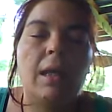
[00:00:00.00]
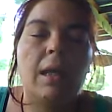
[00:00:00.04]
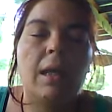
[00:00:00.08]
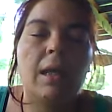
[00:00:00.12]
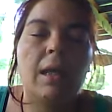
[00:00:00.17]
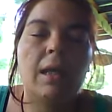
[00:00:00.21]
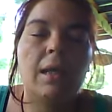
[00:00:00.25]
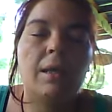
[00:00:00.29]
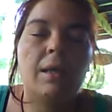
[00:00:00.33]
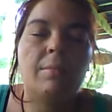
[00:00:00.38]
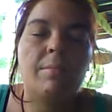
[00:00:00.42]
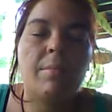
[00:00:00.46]

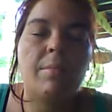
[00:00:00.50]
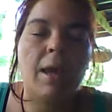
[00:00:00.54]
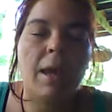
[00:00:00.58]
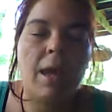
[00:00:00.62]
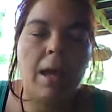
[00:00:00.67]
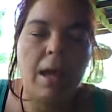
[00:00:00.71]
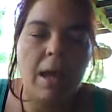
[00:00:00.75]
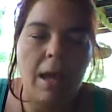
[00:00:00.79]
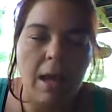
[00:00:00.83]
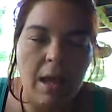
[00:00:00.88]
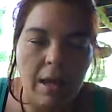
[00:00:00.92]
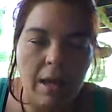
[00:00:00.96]

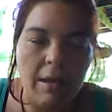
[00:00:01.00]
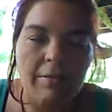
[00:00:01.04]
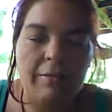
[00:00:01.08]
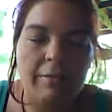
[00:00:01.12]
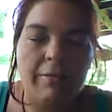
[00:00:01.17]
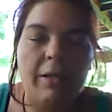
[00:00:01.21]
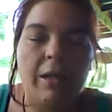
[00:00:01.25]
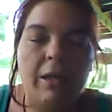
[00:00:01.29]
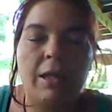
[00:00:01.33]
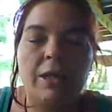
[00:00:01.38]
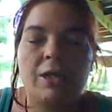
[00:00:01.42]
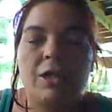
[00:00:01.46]

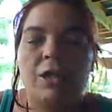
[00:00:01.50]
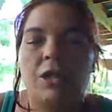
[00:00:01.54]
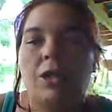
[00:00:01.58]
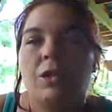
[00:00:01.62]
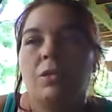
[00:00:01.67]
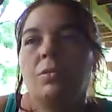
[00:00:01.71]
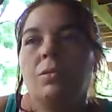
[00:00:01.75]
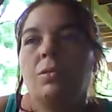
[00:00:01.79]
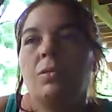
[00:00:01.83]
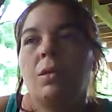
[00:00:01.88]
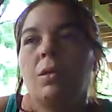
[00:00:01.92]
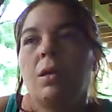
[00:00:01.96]
MF
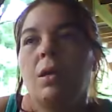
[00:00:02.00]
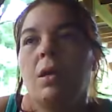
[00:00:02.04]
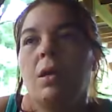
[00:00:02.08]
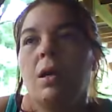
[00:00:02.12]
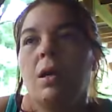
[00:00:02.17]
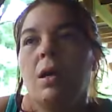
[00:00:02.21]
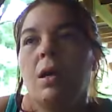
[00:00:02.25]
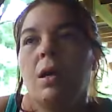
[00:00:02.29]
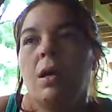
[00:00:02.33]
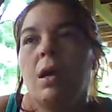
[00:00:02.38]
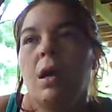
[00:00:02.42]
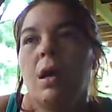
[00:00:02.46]
issues.
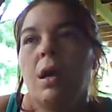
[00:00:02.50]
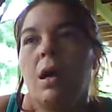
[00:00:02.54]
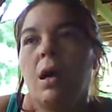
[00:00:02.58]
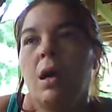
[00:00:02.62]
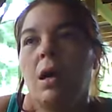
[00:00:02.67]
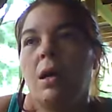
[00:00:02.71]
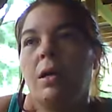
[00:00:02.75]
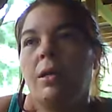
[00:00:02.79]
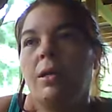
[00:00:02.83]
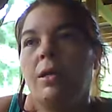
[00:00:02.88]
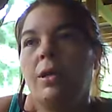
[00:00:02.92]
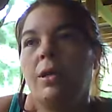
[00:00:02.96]

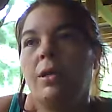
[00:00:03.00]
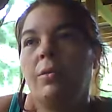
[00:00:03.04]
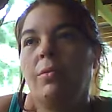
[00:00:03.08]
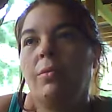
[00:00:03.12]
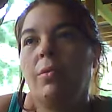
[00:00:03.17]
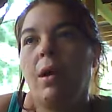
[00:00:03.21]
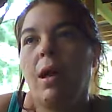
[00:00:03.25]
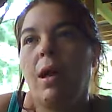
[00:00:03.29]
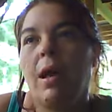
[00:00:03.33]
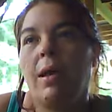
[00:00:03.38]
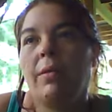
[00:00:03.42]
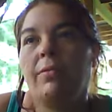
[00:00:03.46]
You
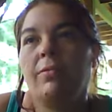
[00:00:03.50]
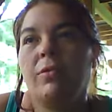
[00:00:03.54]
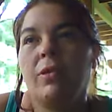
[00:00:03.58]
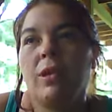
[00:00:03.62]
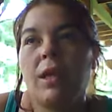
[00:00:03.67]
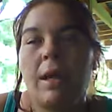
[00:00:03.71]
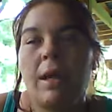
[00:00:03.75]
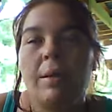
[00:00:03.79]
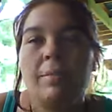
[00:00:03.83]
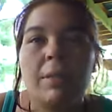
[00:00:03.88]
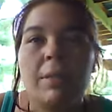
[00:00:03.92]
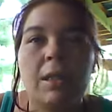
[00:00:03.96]
have
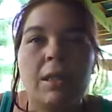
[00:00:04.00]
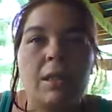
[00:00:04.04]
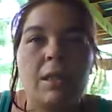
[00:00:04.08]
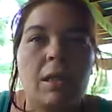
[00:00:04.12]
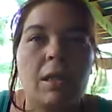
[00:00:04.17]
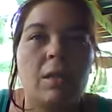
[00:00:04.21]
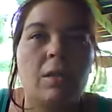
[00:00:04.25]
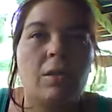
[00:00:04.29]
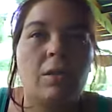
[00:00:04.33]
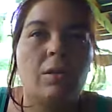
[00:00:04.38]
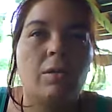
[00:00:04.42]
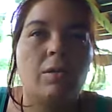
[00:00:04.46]

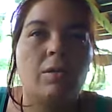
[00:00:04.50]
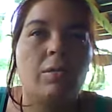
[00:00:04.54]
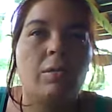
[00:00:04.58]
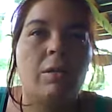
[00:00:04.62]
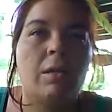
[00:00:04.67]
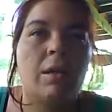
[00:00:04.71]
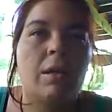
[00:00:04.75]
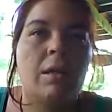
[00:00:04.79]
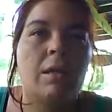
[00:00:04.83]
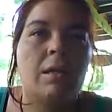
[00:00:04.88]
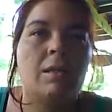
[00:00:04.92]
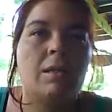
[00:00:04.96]
Jameson who
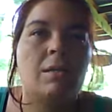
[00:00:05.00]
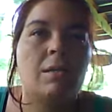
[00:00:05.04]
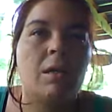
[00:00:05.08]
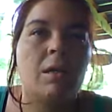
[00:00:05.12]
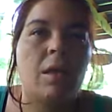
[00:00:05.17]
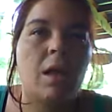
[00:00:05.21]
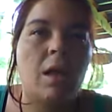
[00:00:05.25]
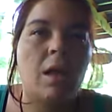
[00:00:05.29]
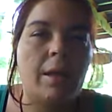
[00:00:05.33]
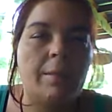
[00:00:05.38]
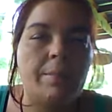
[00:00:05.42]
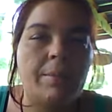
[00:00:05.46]
has
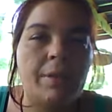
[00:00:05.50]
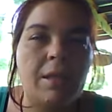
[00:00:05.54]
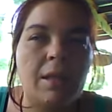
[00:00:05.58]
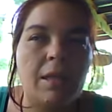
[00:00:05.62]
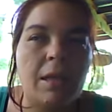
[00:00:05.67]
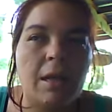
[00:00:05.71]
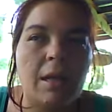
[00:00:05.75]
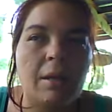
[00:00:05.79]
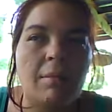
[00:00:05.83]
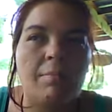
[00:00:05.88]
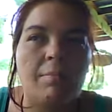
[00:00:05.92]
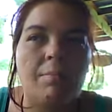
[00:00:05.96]

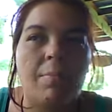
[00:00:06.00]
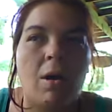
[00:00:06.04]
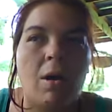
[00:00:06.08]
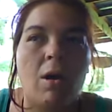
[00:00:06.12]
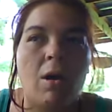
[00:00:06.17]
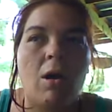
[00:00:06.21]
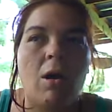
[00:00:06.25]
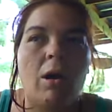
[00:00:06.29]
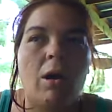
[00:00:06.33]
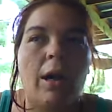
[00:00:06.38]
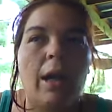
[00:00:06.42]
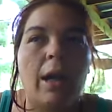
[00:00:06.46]
Epstein
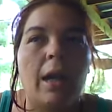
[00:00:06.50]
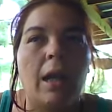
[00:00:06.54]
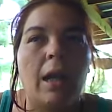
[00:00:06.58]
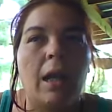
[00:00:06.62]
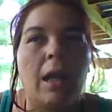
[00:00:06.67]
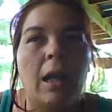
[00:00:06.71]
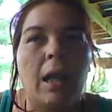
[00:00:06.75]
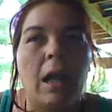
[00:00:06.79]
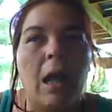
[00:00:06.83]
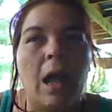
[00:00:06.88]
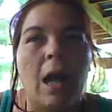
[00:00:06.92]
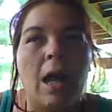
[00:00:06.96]
Barr
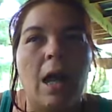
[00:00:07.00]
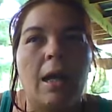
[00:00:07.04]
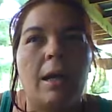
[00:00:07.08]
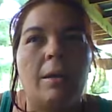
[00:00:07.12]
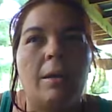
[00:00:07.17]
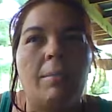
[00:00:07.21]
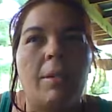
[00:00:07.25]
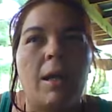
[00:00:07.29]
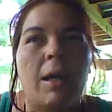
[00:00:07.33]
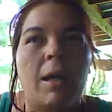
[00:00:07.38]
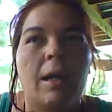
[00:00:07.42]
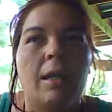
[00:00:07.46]
and
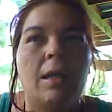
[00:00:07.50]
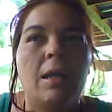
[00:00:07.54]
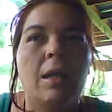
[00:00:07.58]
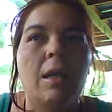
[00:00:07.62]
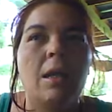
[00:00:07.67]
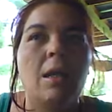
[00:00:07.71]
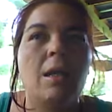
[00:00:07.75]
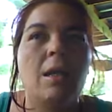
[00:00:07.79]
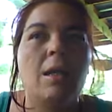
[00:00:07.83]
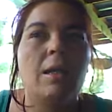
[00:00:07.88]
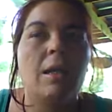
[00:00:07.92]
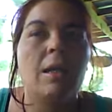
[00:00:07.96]
Lyme and
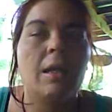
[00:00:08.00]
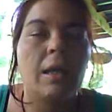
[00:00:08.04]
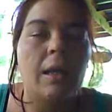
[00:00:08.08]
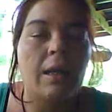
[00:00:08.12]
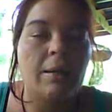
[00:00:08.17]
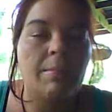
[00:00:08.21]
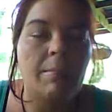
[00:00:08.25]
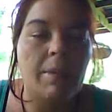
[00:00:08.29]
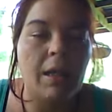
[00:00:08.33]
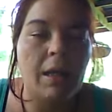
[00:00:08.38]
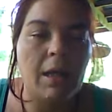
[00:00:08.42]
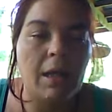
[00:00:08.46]

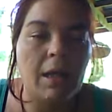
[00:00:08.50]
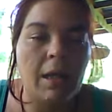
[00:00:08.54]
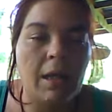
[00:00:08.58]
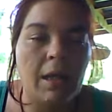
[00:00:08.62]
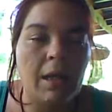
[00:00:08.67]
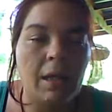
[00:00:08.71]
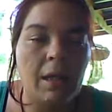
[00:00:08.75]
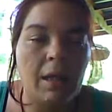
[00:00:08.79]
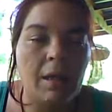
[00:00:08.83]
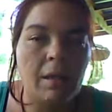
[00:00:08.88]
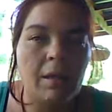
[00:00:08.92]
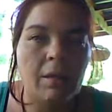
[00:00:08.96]

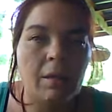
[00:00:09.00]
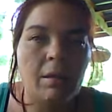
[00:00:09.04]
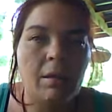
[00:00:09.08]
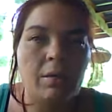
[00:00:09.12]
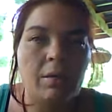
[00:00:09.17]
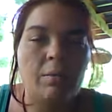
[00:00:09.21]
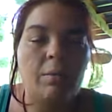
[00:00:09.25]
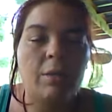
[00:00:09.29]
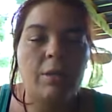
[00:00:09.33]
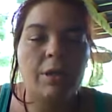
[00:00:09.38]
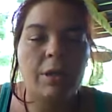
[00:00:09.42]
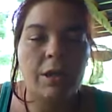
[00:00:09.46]
ME,
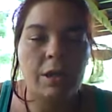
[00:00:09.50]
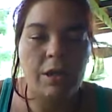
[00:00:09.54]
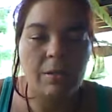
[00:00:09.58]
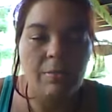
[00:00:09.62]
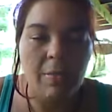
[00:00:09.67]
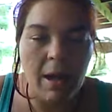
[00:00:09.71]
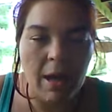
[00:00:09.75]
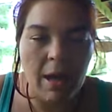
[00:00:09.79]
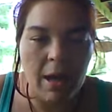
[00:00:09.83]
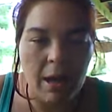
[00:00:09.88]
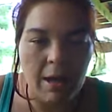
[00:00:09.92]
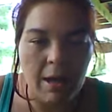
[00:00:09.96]
which is
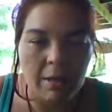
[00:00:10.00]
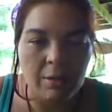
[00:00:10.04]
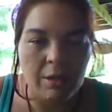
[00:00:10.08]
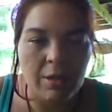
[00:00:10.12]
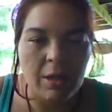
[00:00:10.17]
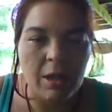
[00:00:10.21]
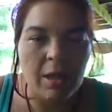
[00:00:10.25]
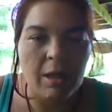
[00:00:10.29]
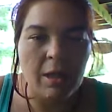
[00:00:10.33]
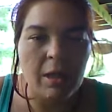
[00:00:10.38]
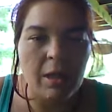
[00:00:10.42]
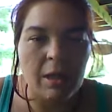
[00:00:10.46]

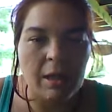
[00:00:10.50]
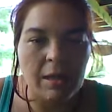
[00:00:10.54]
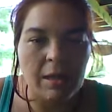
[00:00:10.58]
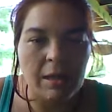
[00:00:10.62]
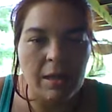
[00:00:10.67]
myalgic